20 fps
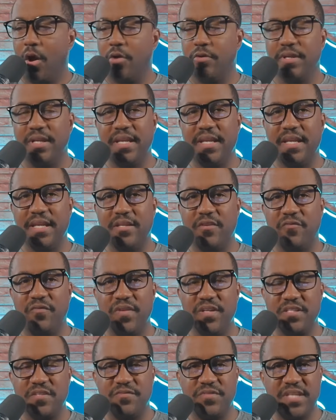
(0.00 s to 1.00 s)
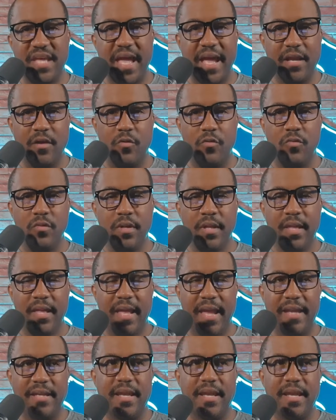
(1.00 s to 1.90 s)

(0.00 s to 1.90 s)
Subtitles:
our need at defensive tackle,